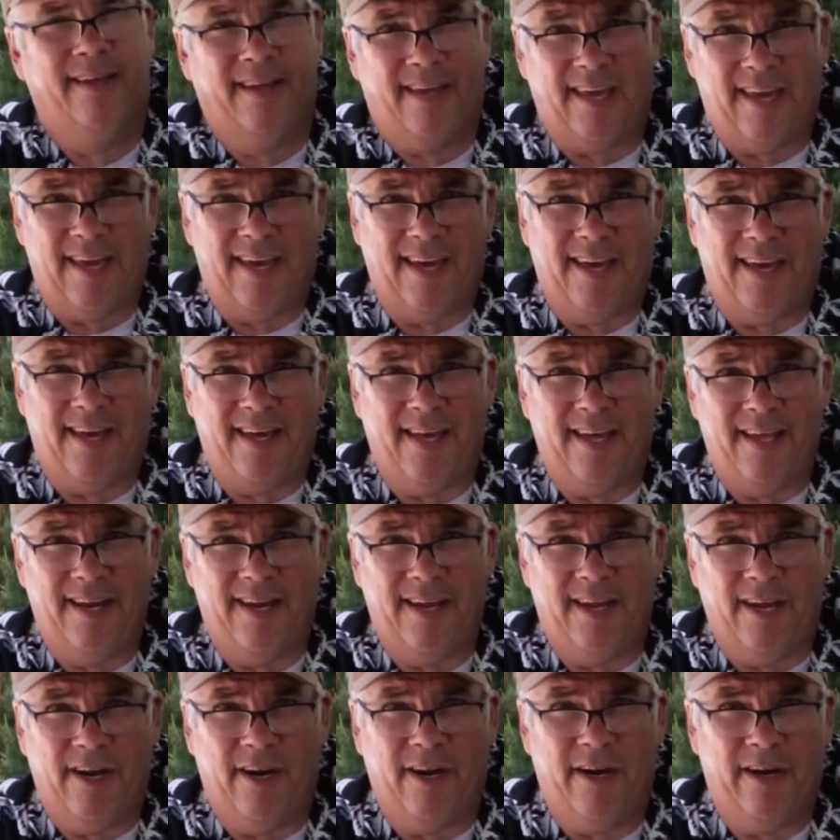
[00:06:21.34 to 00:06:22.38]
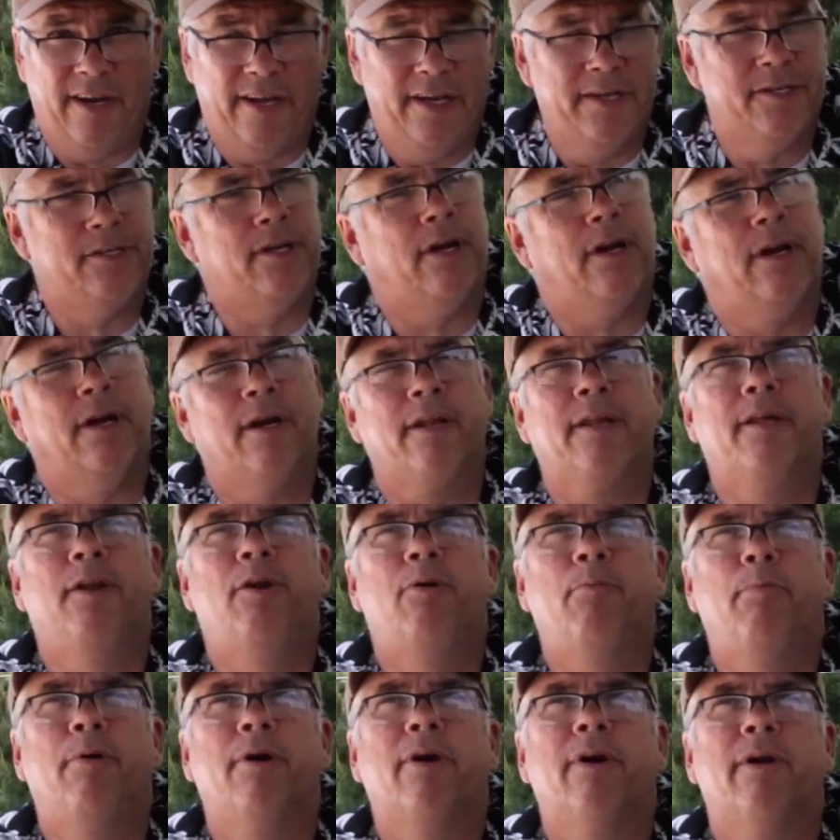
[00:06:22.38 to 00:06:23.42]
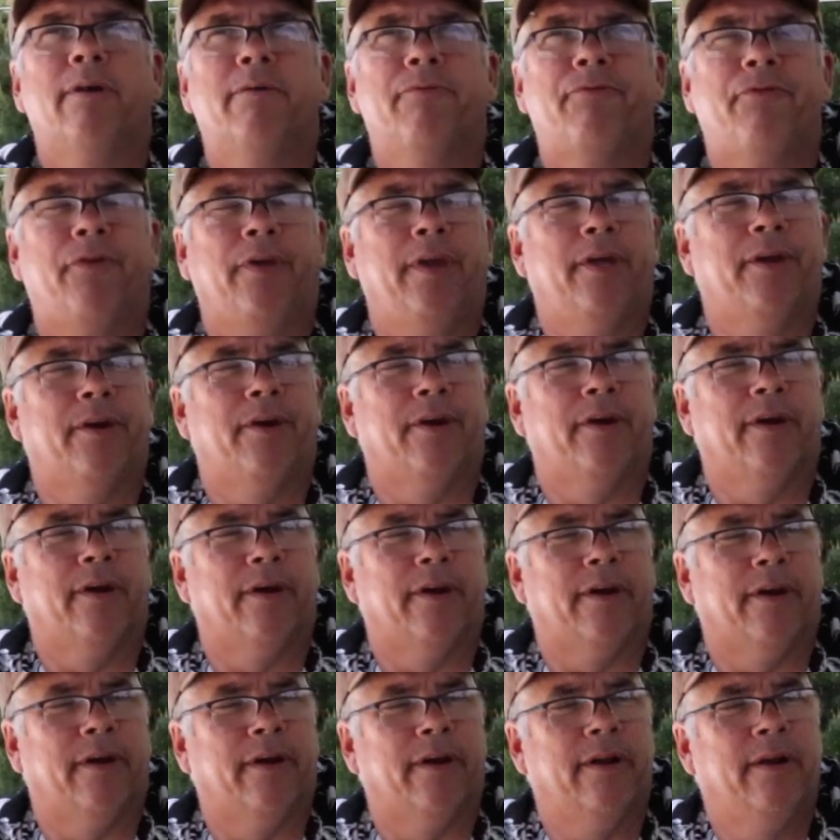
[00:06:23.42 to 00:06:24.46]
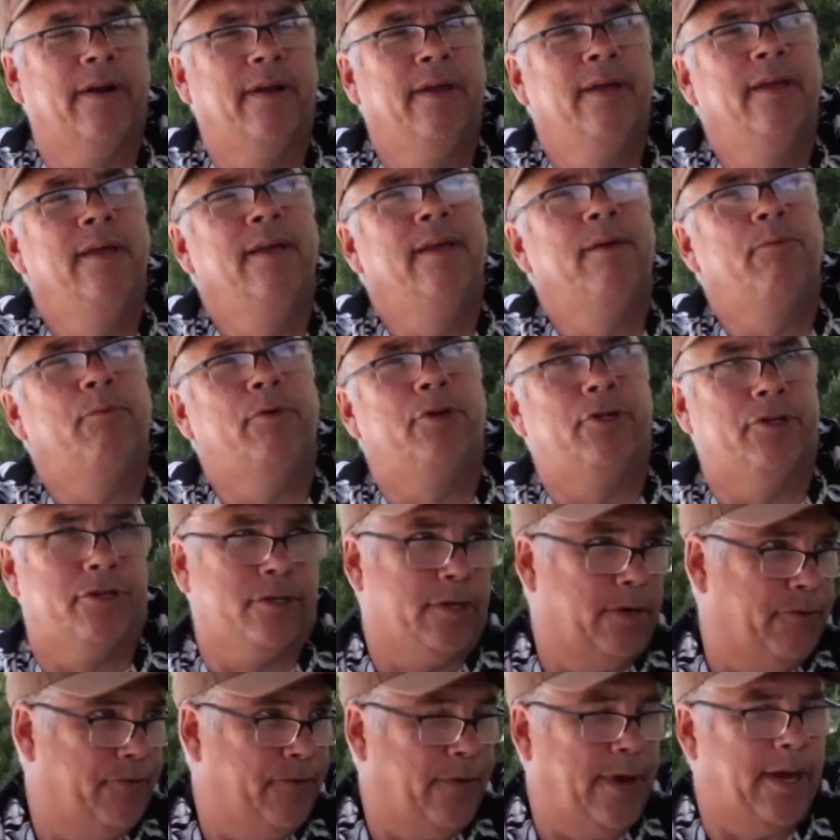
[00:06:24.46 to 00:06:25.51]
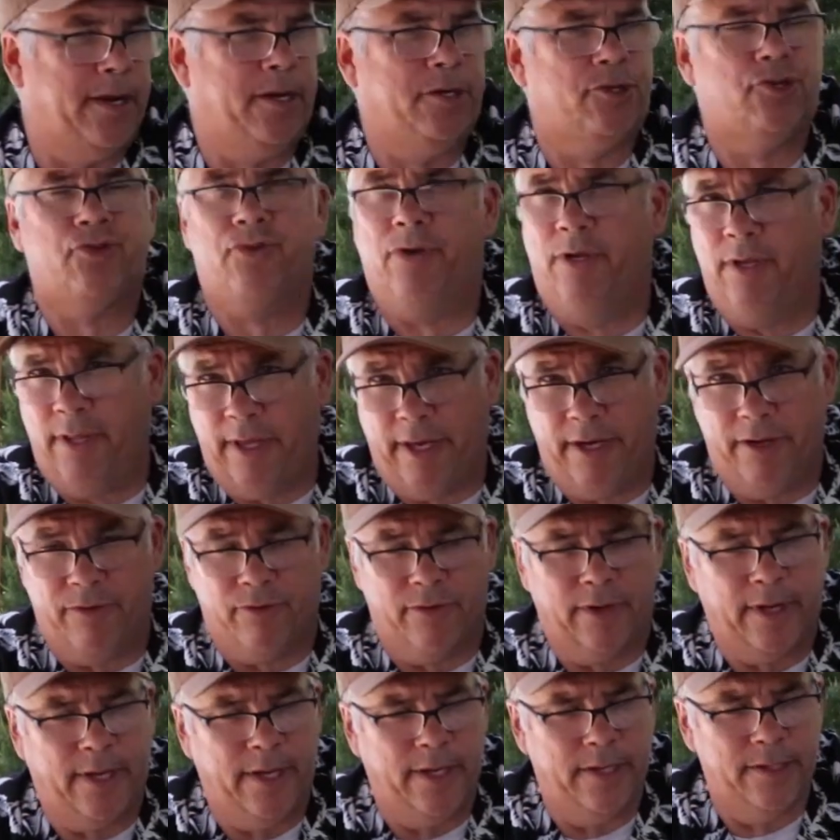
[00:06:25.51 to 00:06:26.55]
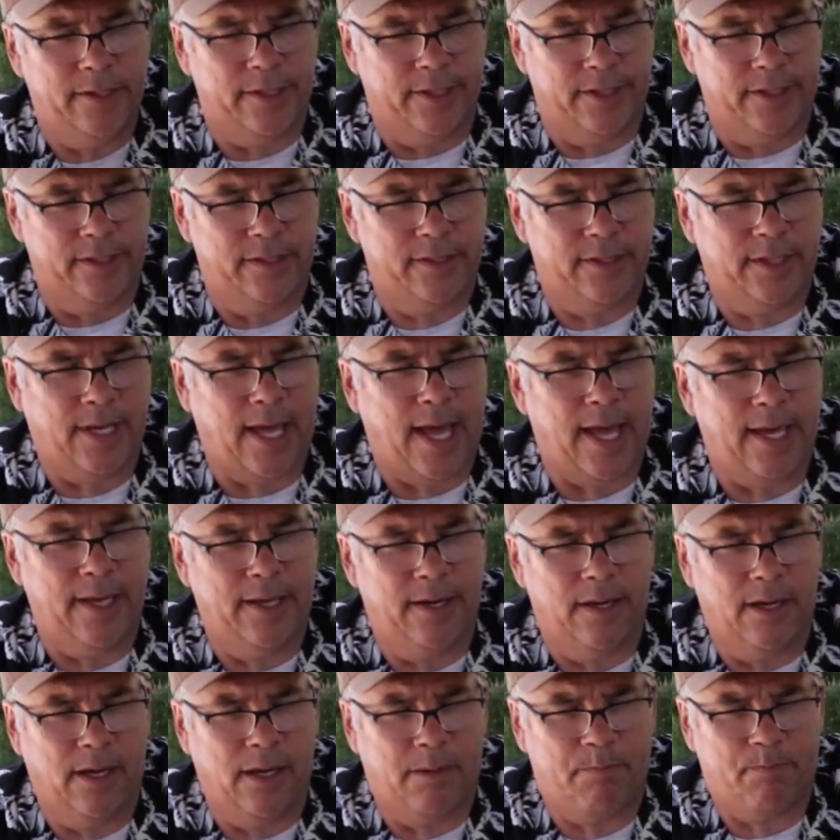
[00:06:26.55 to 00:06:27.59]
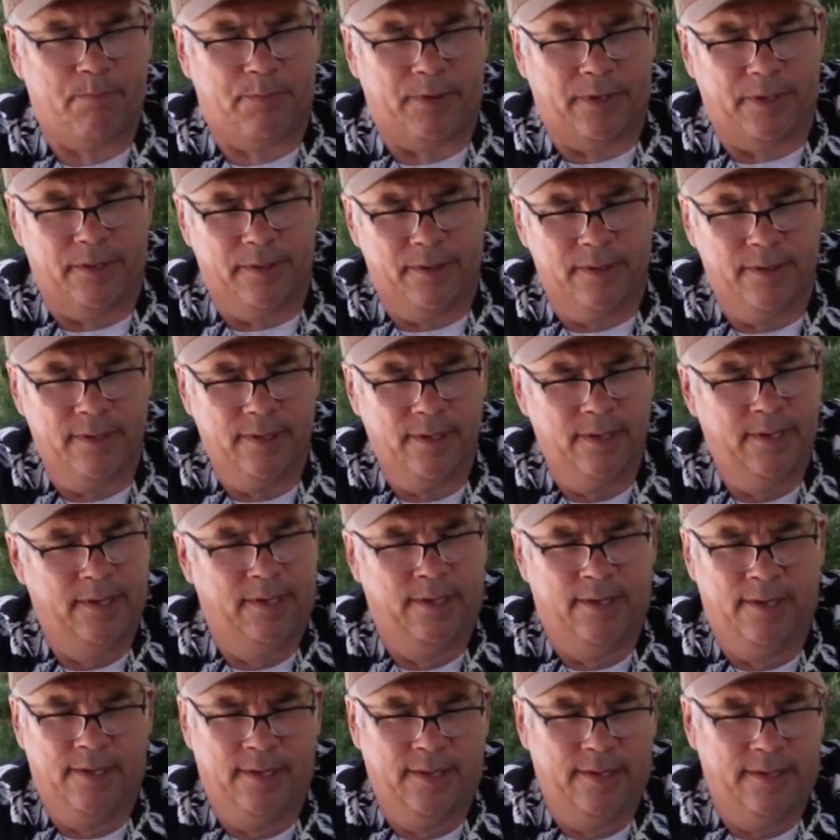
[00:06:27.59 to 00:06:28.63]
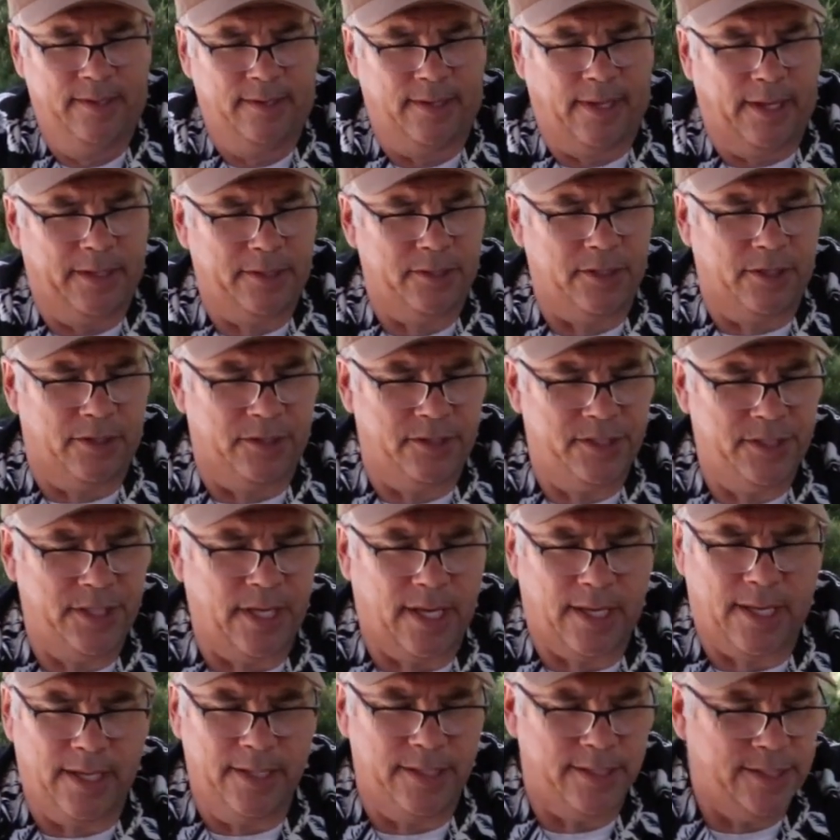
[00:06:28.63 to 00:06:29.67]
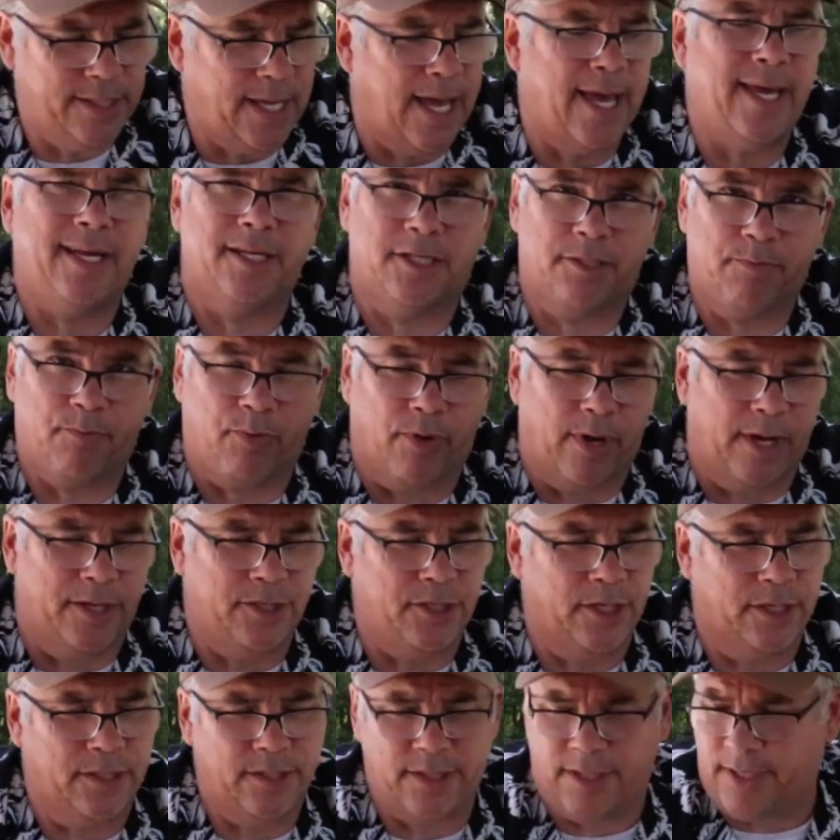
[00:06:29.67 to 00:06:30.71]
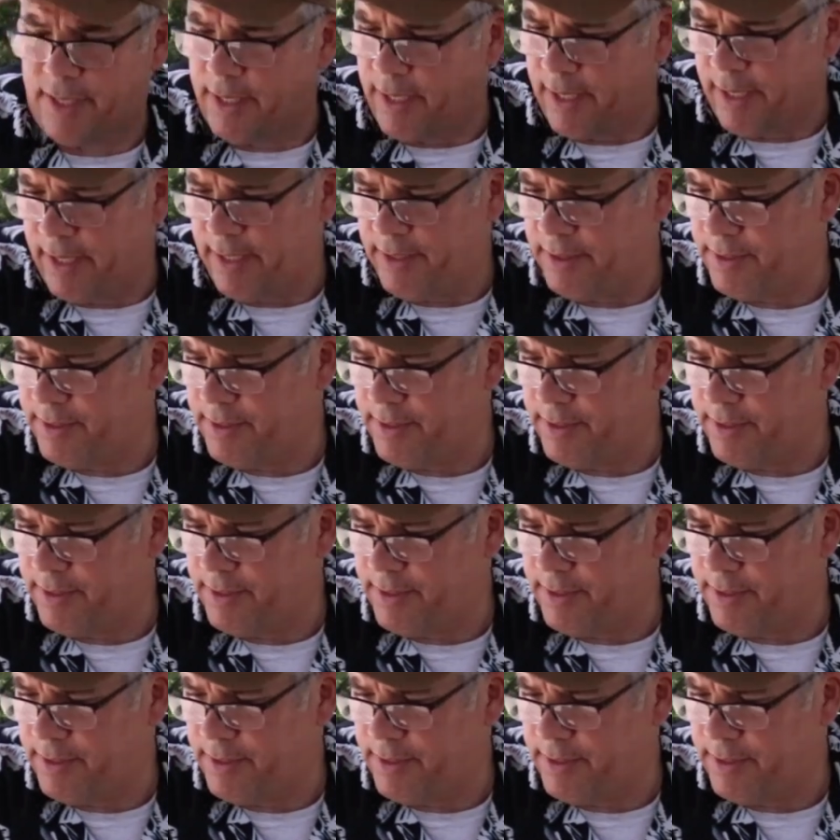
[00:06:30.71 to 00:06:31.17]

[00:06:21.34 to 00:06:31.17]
And here is our little bird feeder. We're just going to find a tree later on to tie it up, and that's our second science project today.